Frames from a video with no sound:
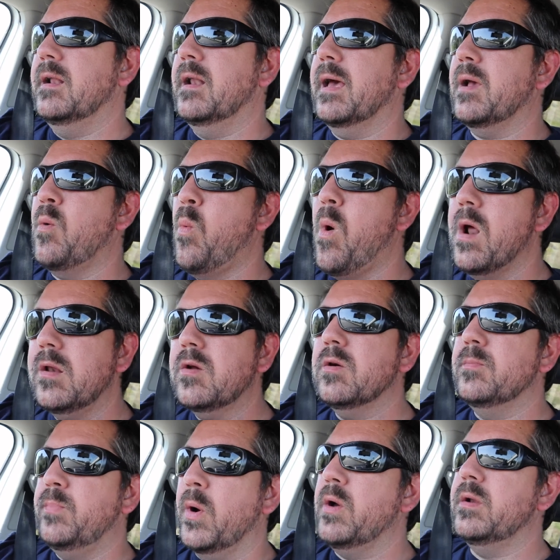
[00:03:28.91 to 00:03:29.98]
like one
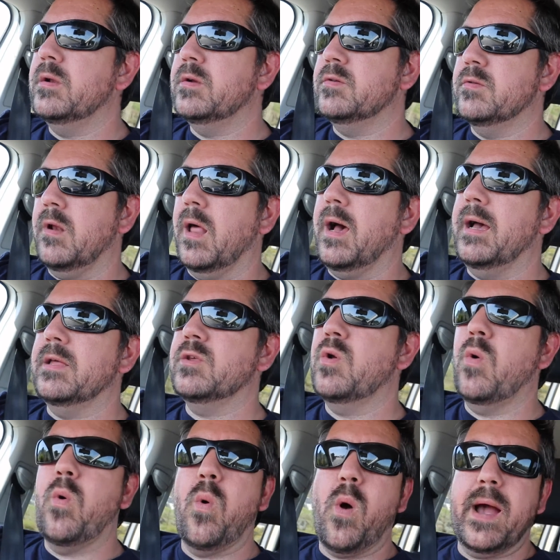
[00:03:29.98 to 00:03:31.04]
component relies
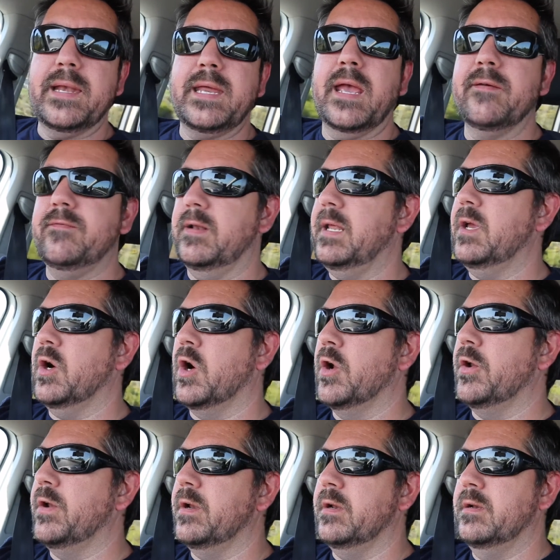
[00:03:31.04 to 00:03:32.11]
quite heavily
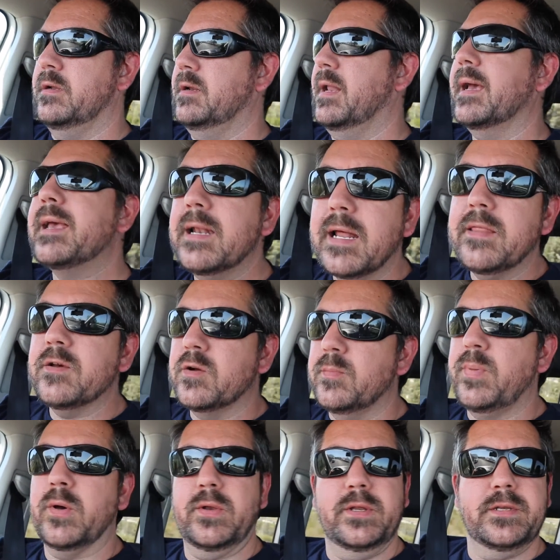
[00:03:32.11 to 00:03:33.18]
on like another
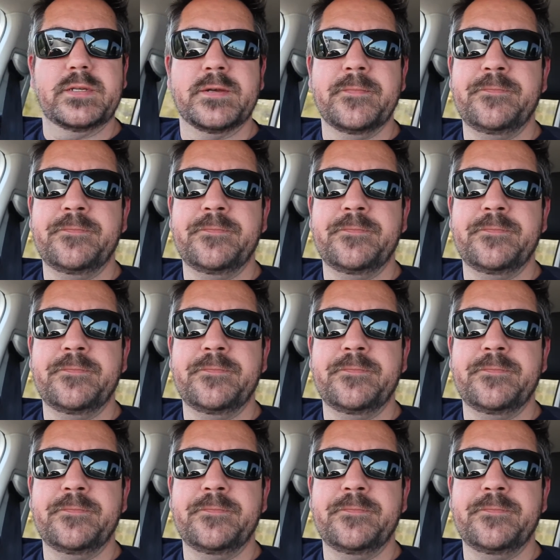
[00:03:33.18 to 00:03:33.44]
component.